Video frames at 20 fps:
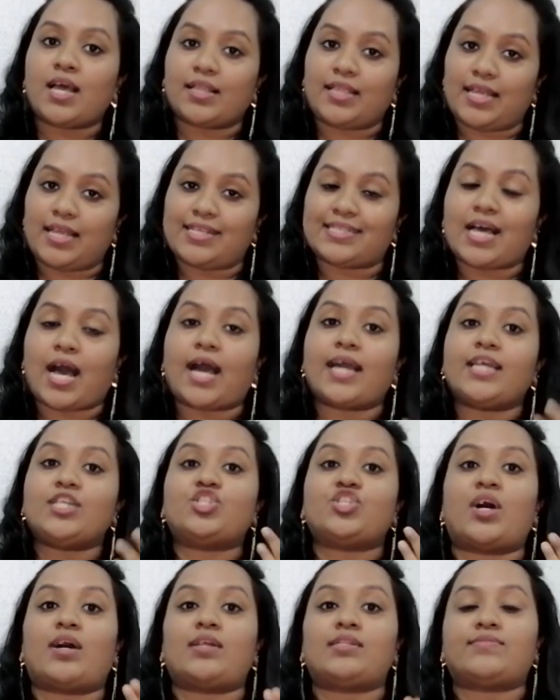there is high
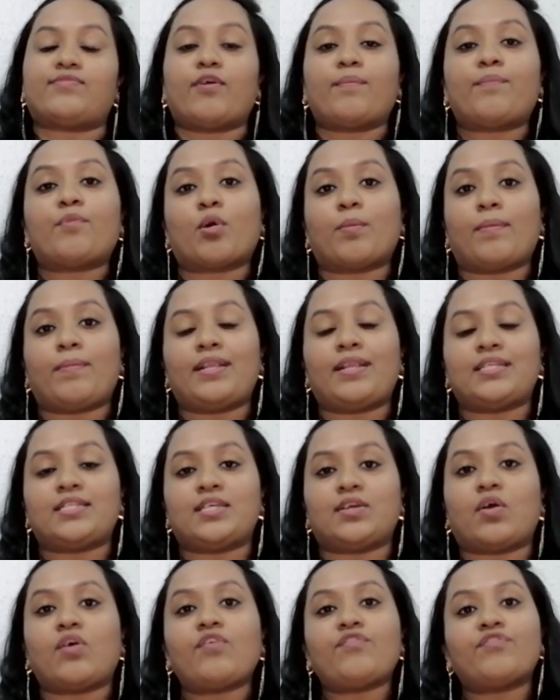chance for
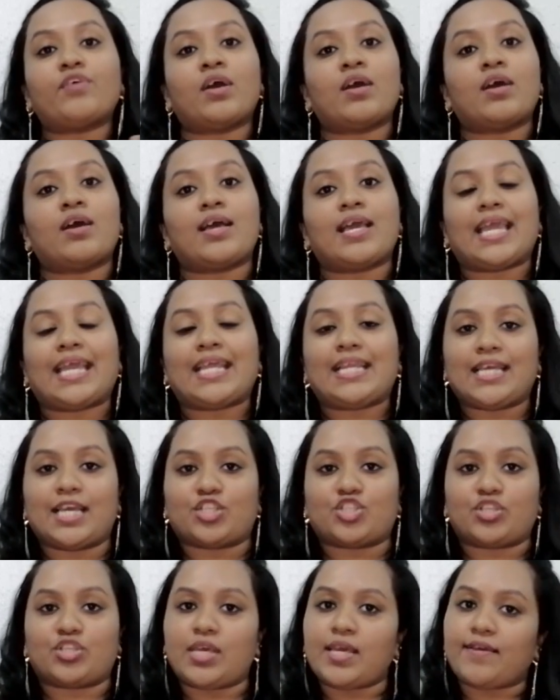probability of
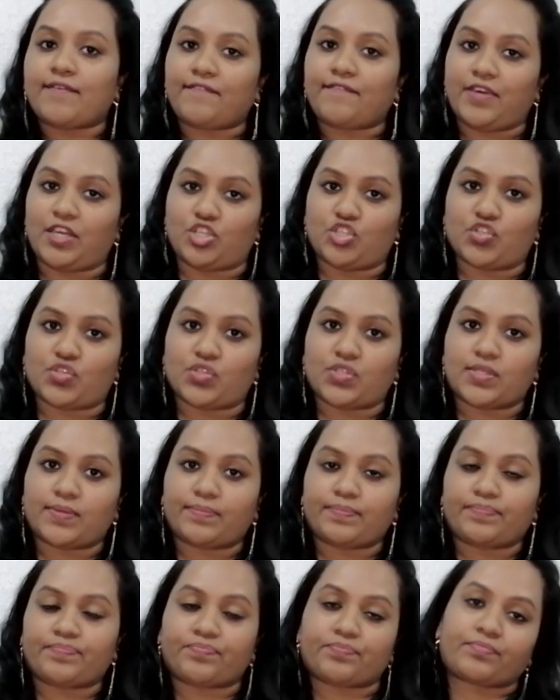ADHD features.